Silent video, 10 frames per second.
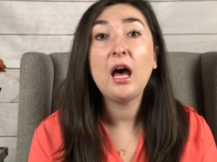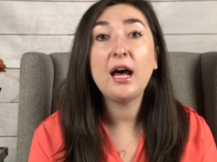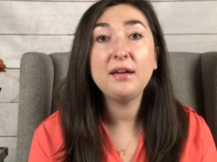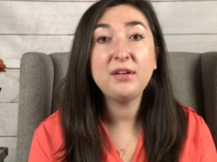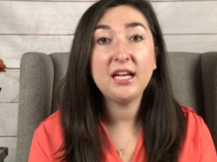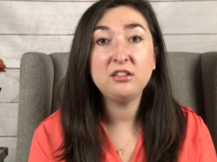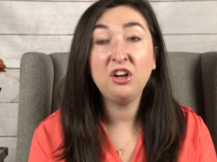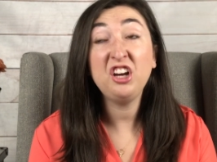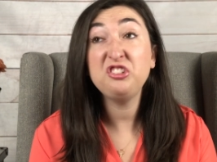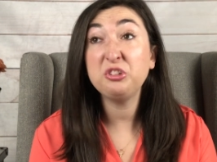I've had
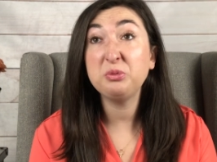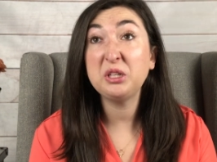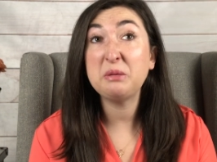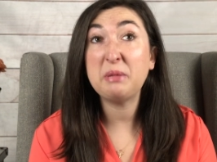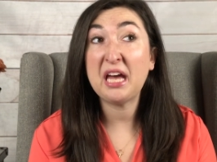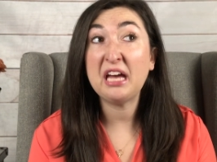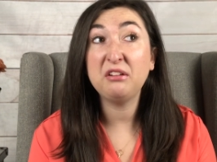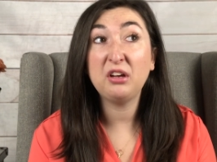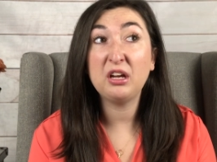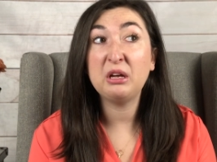nausea really
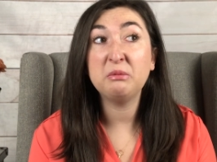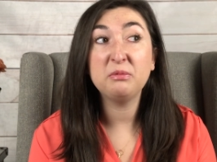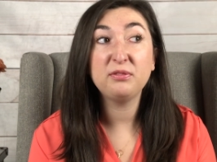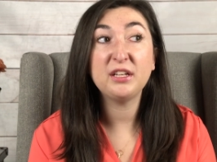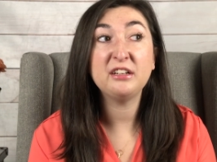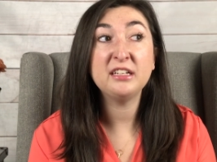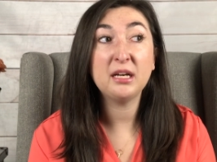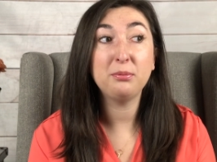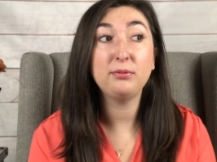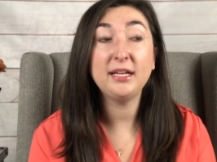bad um, flaring
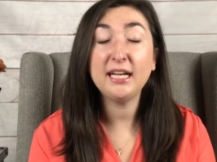up right